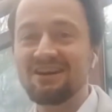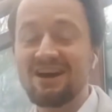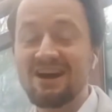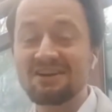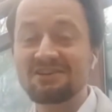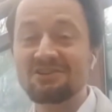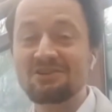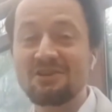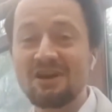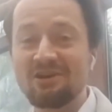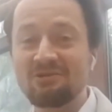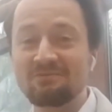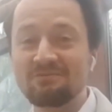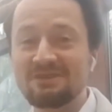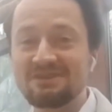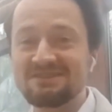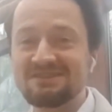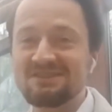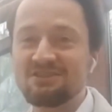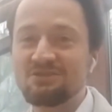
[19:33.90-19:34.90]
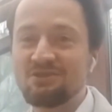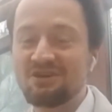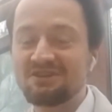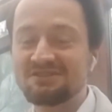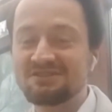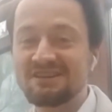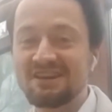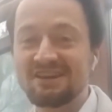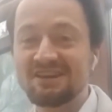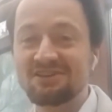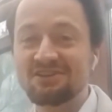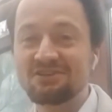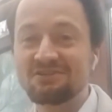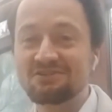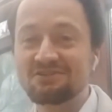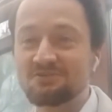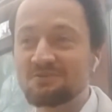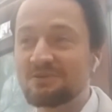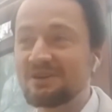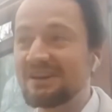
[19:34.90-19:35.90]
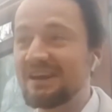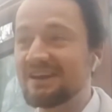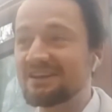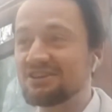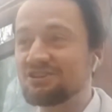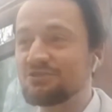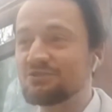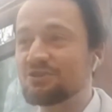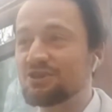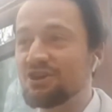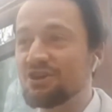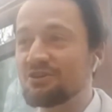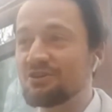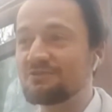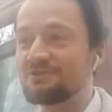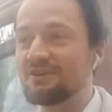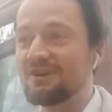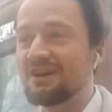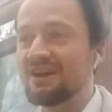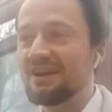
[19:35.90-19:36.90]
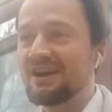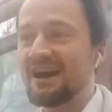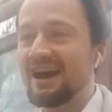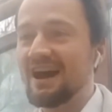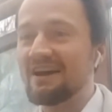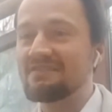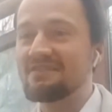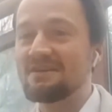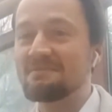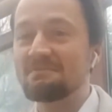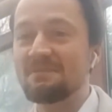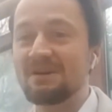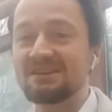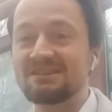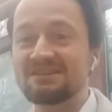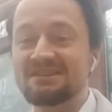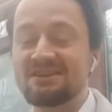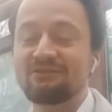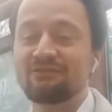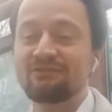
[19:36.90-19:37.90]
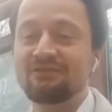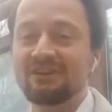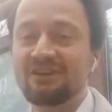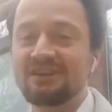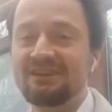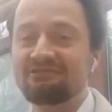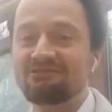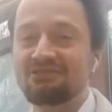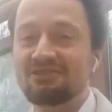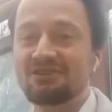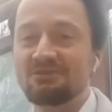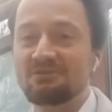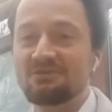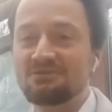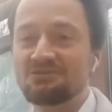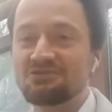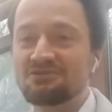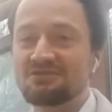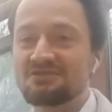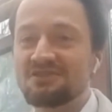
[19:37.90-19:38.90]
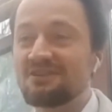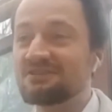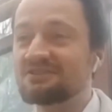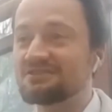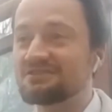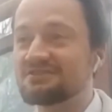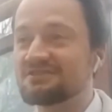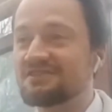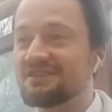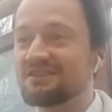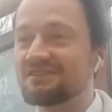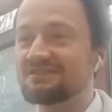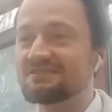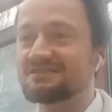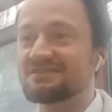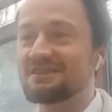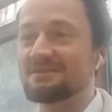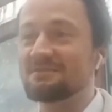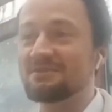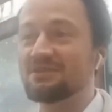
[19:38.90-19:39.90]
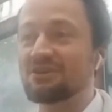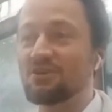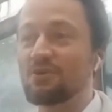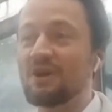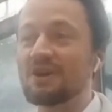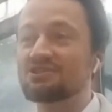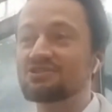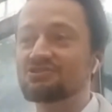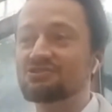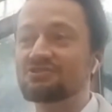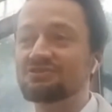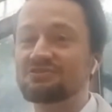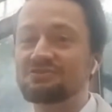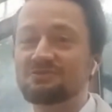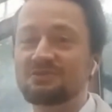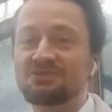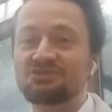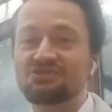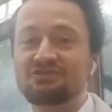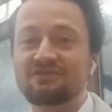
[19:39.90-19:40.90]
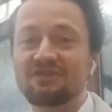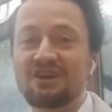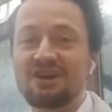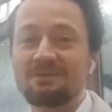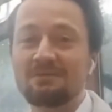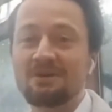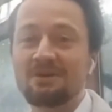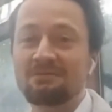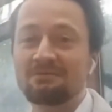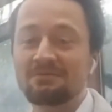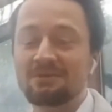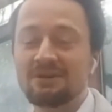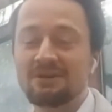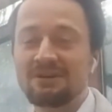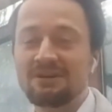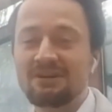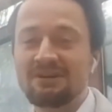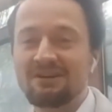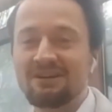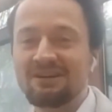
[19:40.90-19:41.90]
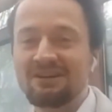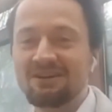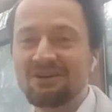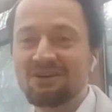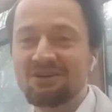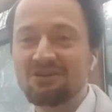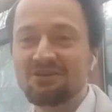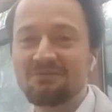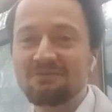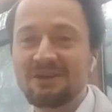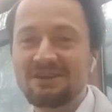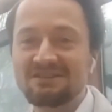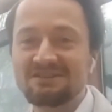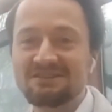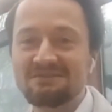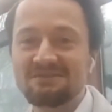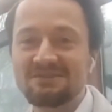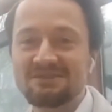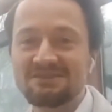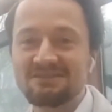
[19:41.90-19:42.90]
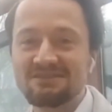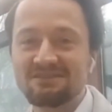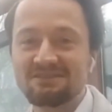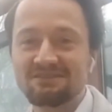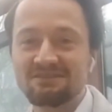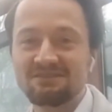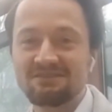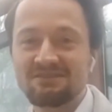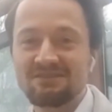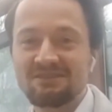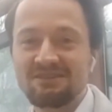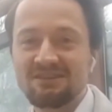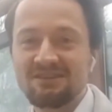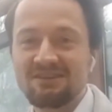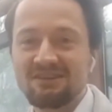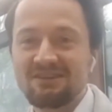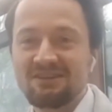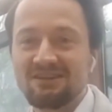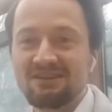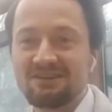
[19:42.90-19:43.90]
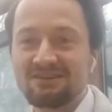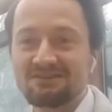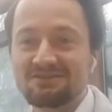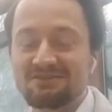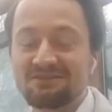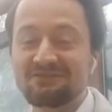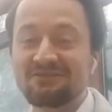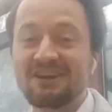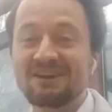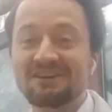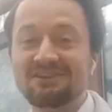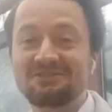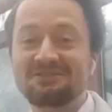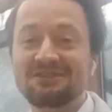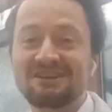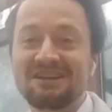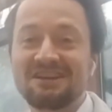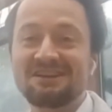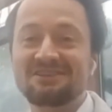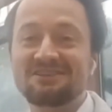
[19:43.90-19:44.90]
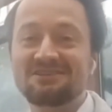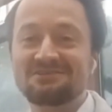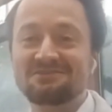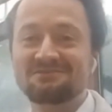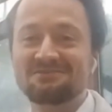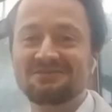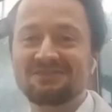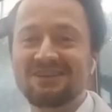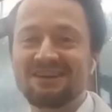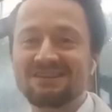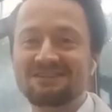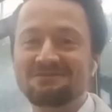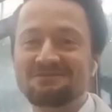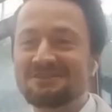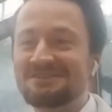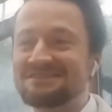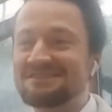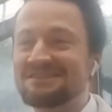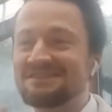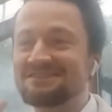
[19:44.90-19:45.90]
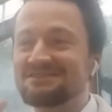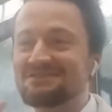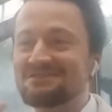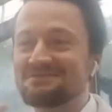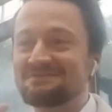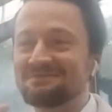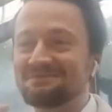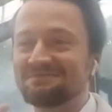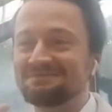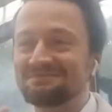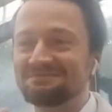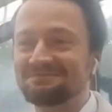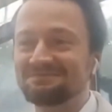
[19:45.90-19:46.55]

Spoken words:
I know how busy you are, Diego, so we'll let you go, and then myself and Leroy will just answer some of the questions which have come up on the Mentimeter. So thank you, Diego, and we'll see you soon.